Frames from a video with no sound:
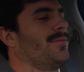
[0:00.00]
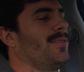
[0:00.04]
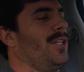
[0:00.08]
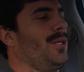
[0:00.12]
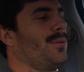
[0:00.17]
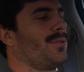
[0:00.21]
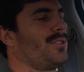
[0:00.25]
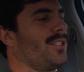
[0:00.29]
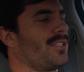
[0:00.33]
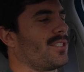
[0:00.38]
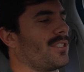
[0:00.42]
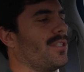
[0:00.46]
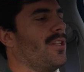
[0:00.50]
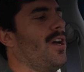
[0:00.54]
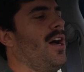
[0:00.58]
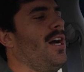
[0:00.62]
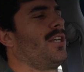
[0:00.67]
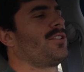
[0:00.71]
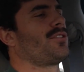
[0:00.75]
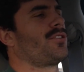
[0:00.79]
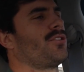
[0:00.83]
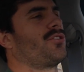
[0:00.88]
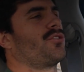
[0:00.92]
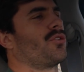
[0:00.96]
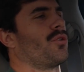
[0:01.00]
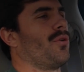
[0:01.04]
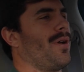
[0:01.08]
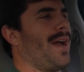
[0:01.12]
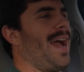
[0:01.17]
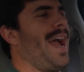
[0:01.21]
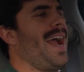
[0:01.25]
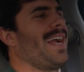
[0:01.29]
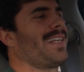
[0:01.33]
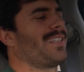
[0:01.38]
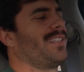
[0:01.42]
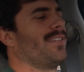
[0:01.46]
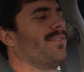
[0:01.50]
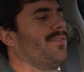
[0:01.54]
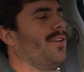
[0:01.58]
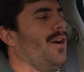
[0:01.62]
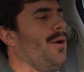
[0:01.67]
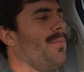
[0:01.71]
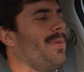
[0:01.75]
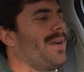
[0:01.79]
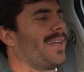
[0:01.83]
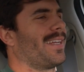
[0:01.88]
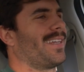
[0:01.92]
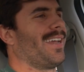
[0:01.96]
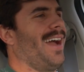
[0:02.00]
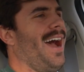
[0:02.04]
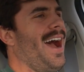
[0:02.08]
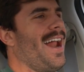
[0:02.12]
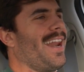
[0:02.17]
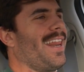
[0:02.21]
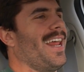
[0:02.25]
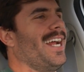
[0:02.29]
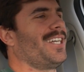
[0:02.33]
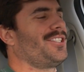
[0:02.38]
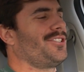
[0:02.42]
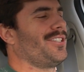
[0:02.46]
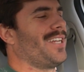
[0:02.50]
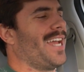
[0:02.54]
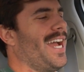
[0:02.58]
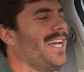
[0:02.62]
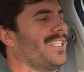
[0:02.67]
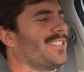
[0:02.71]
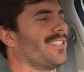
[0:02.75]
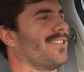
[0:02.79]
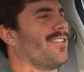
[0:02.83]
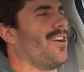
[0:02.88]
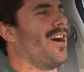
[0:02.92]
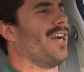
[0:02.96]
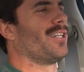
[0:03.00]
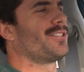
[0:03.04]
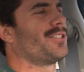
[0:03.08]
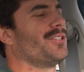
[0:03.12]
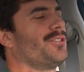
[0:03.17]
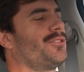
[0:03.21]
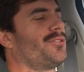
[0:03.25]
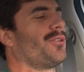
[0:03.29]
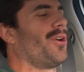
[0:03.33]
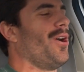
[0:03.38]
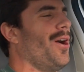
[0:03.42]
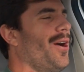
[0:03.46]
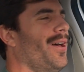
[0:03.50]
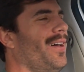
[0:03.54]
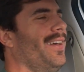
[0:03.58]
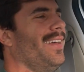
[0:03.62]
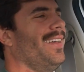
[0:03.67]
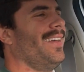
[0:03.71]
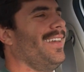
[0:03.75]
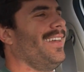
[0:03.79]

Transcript: Oh, it says launch control active. Oh my God, it actually has a launch control?